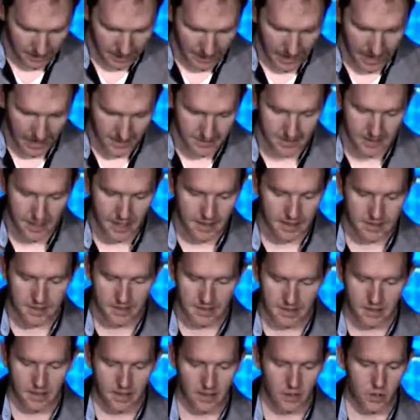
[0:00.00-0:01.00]

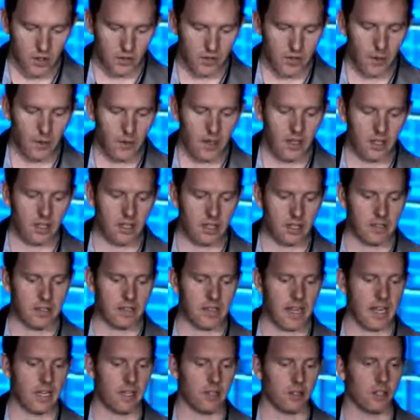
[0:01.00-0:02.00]
assets. So if I want
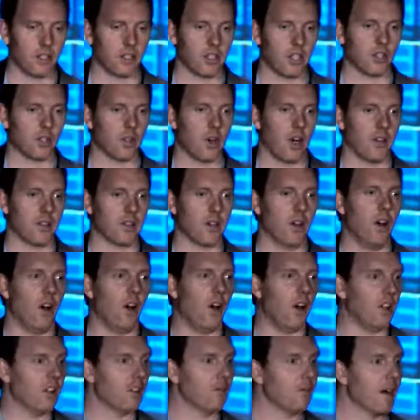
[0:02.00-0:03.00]
to take a look across
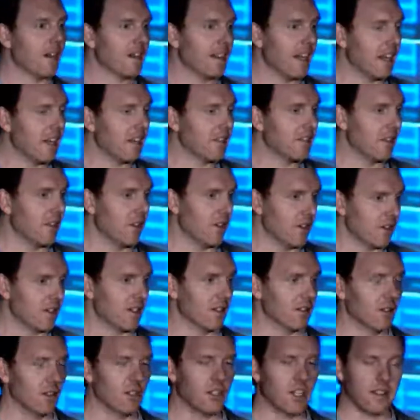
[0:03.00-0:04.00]
all of my data centers
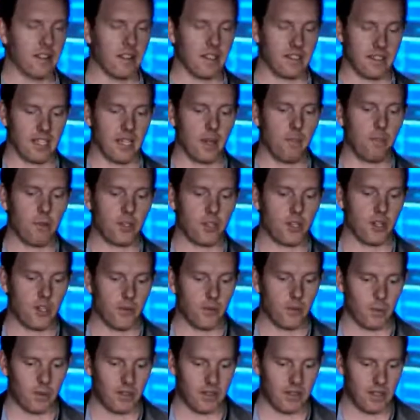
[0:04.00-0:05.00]
and look at the temperature
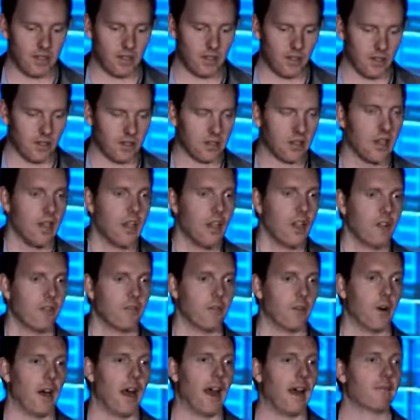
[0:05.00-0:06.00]
sensors
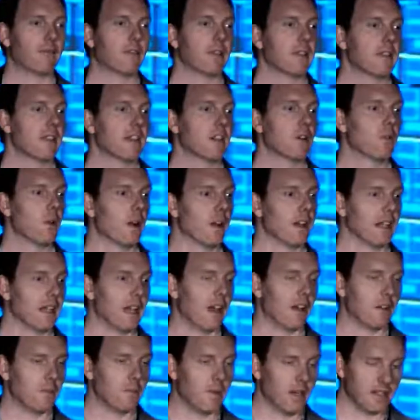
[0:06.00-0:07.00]
for everything
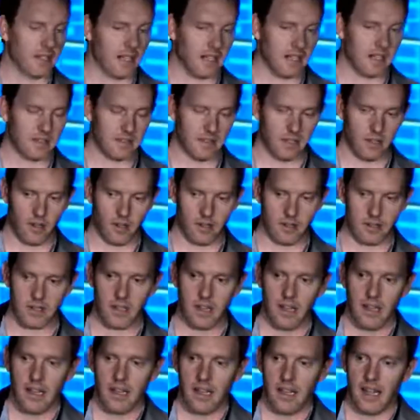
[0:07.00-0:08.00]
running out of my data centers
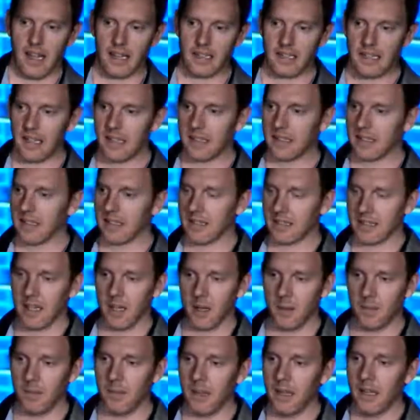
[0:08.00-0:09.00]
and get to
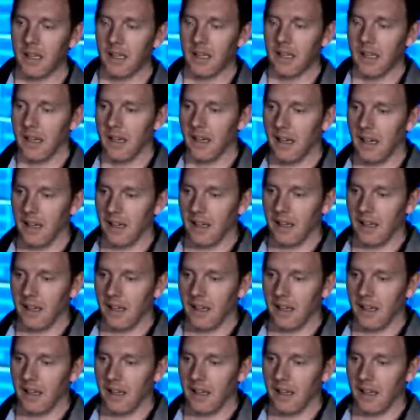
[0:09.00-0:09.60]
some, say